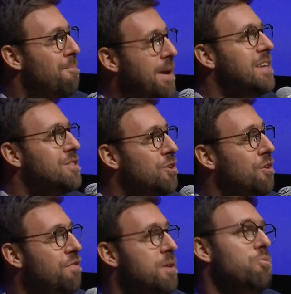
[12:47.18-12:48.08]
big
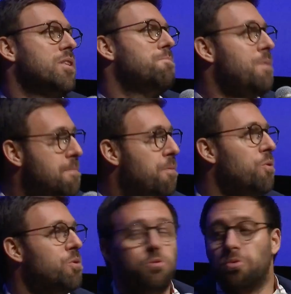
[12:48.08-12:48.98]
student film with
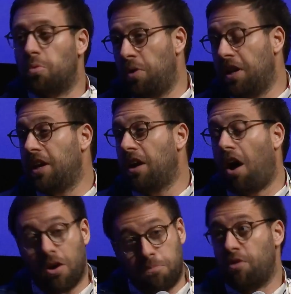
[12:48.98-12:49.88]
people who really
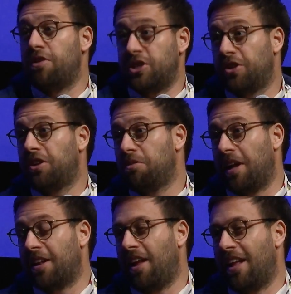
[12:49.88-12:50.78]
are professional,
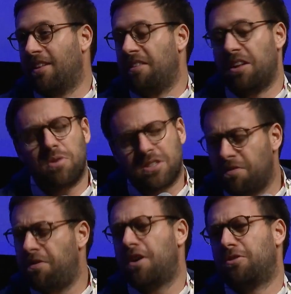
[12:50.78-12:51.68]
and it was
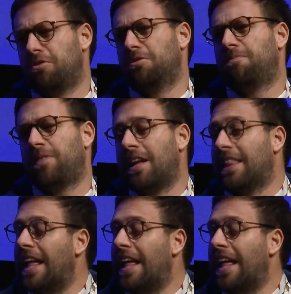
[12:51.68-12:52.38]
fun to do. And